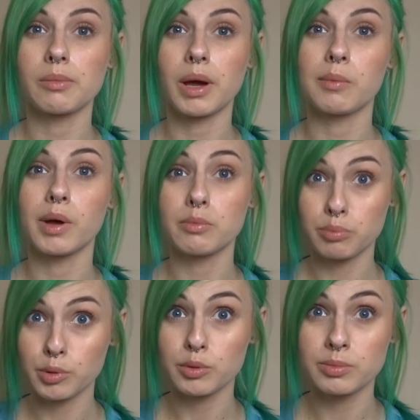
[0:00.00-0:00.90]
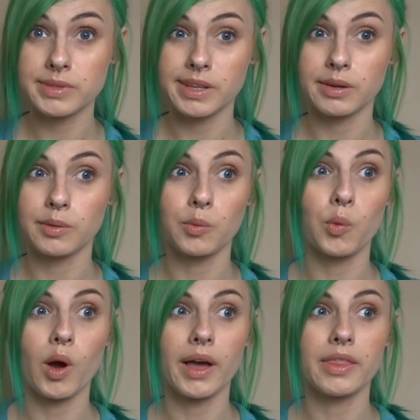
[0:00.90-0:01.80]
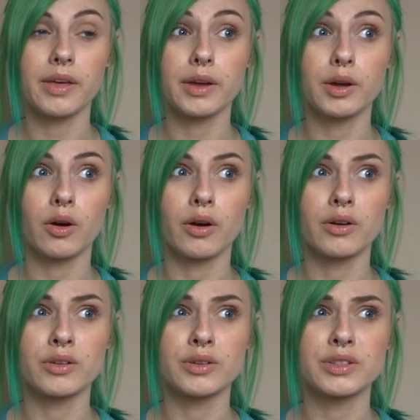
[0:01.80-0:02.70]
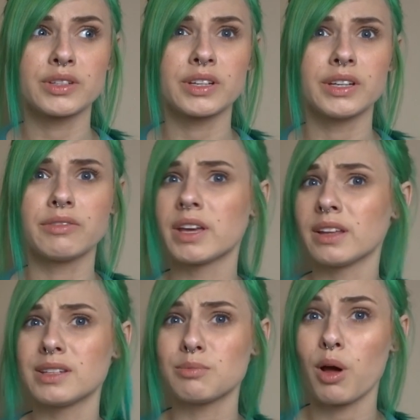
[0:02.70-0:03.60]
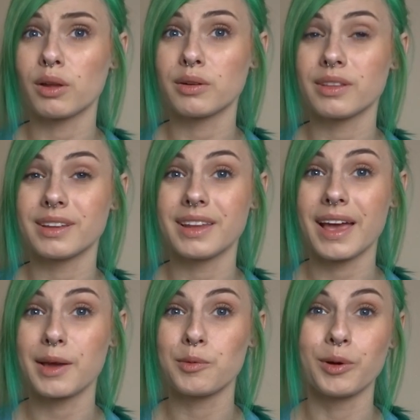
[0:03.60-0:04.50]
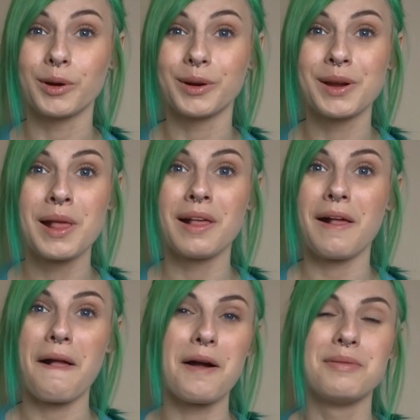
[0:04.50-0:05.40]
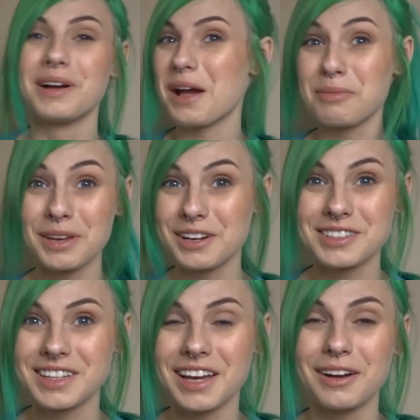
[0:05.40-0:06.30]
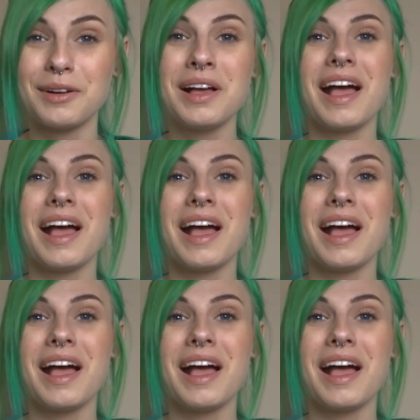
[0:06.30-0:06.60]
about my boobs and why they are significantly smaller than they were a couple years ago.